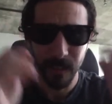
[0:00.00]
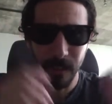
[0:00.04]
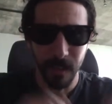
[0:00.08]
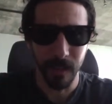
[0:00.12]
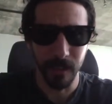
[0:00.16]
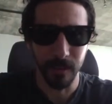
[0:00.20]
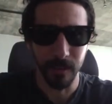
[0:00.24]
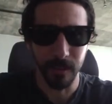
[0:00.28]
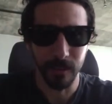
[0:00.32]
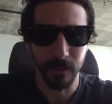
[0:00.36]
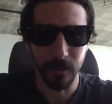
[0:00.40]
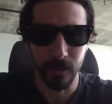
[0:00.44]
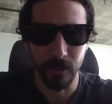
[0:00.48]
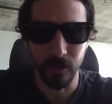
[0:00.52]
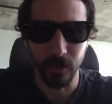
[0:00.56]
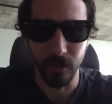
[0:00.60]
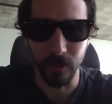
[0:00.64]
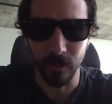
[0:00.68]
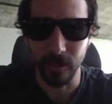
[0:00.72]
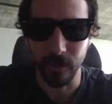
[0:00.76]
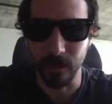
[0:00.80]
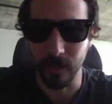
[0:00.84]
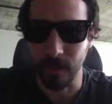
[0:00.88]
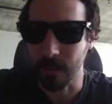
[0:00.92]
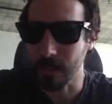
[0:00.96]
And this is
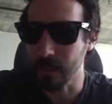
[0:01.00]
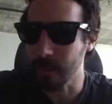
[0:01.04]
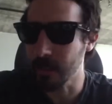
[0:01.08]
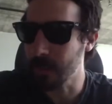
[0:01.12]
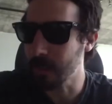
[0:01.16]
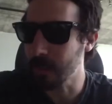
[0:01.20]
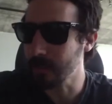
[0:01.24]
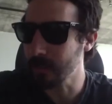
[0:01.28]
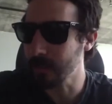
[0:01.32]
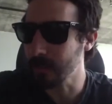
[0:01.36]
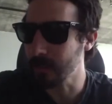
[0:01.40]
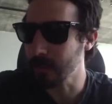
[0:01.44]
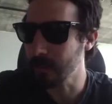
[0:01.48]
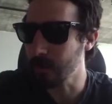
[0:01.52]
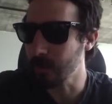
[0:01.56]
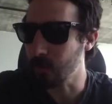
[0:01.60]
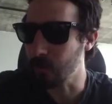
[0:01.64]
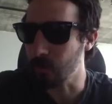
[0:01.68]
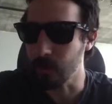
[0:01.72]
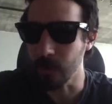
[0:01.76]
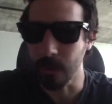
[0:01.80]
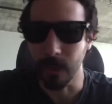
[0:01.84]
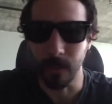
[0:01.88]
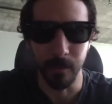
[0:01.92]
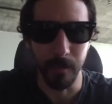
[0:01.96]
just the classic
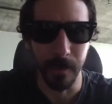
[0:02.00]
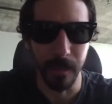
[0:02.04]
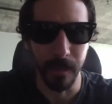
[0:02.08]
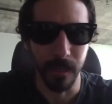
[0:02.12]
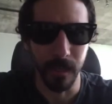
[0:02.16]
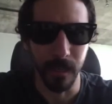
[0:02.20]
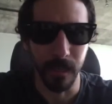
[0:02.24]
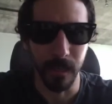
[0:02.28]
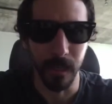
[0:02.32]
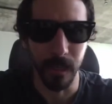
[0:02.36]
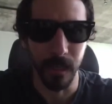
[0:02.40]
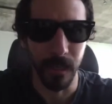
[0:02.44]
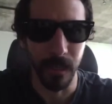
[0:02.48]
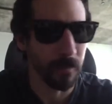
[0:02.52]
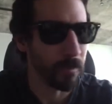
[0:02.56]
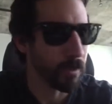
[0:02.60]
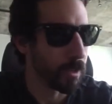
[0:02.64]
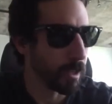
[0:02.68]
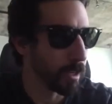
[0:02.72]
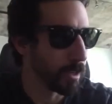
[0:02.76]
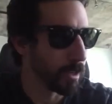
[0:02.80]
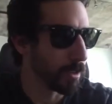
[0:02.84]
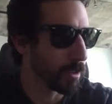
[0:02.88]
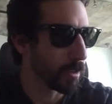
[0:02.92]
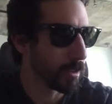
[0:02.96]
Ray-Ban
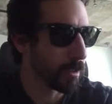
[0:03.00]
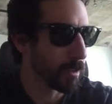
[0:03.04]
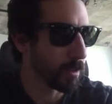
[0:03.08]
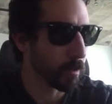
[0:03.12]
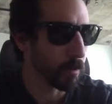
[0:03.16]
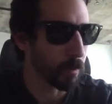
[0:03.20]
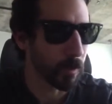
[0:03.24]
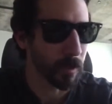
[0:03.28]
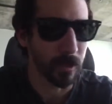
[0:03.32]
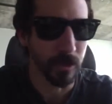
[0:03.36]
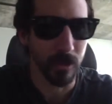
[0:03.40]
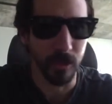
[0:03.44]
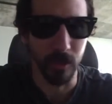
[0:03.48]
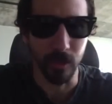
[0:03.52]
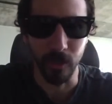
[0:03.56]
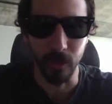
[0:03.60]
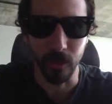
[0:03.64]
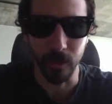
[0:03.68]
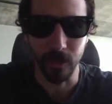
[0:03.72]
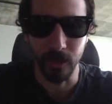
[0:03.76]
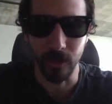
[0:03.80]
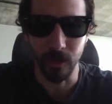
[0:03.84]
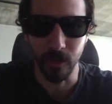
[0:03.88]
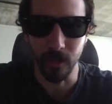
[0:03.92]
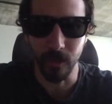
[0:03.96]
Aviator, which
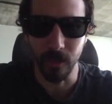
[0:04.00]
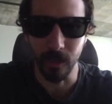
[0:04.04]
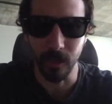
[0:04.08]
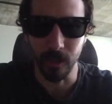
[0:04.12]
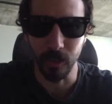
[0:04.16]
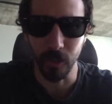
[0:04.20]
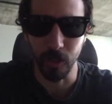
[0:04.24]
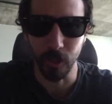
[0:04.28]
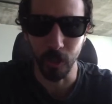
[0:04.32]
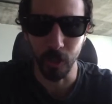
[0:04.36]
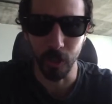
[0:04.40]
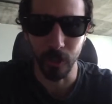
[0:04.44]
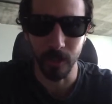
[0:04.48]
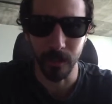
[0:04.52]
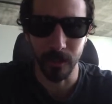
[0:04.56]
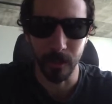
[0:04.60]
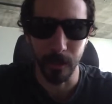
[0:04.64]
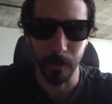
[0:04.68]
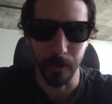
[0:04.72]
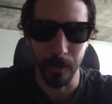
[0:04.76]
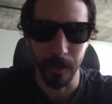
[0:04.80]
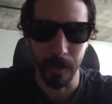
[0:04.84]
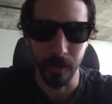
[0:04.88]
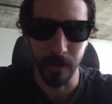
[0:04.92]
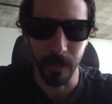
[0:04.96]
looks good on just
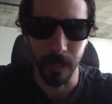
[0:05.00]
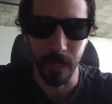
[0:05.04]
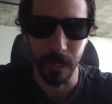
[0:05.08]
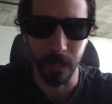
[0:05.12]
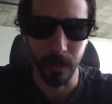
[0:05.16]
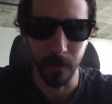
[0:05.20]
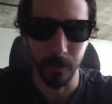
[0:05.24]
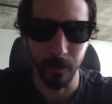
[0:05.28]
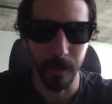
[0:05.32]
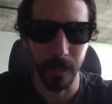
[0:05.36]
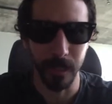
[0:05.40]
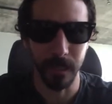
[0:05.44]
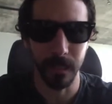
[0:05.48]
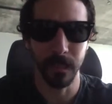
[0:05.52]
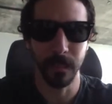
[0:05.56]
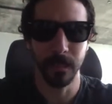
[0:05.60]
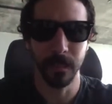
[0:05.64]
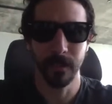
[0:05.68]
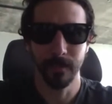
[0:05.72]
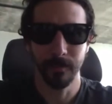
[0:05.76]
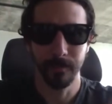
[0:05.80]
about anybody.